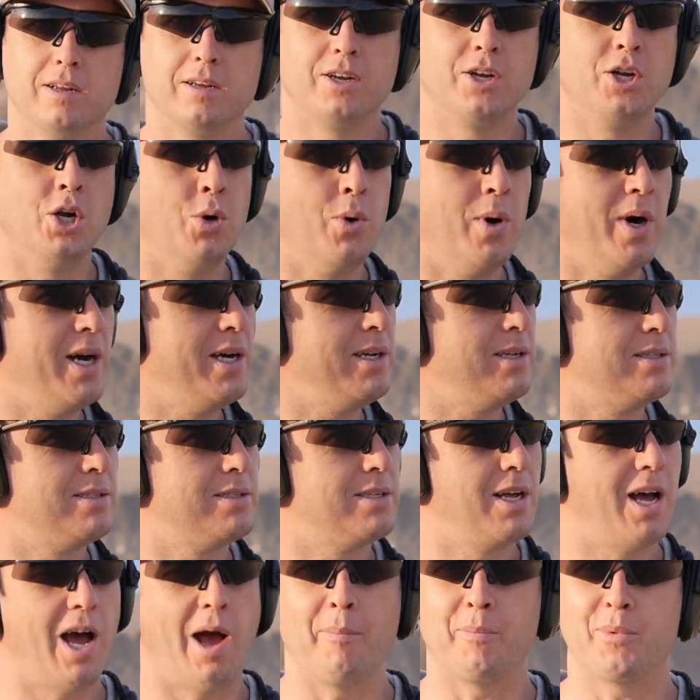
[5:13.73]
you know what?
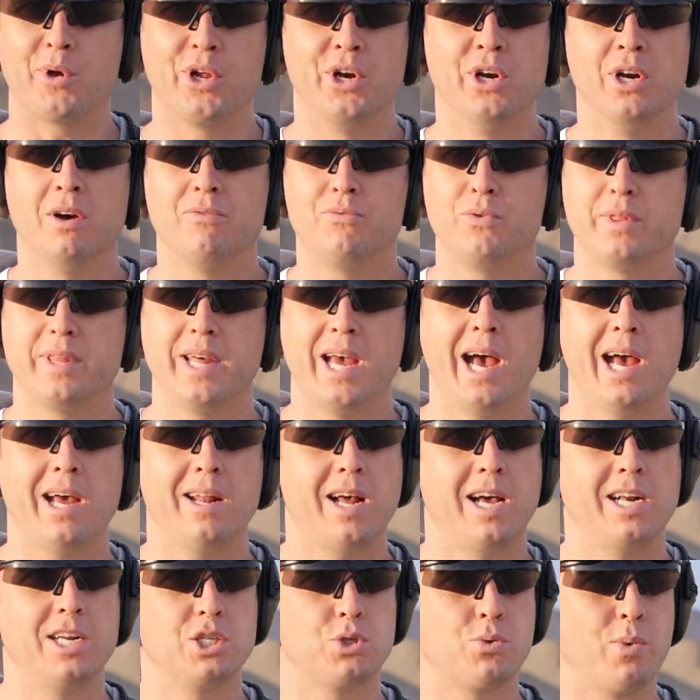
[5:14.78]
I'm good enough with that.
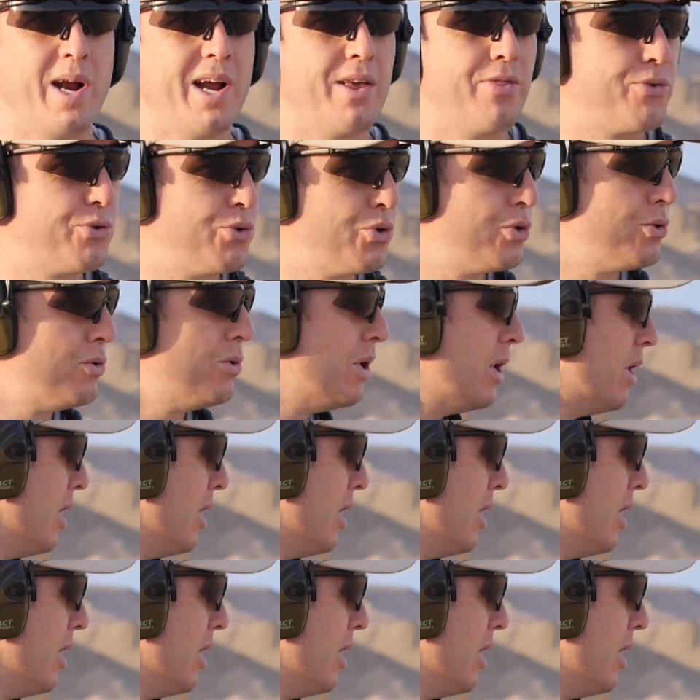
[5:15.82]
I just ran through,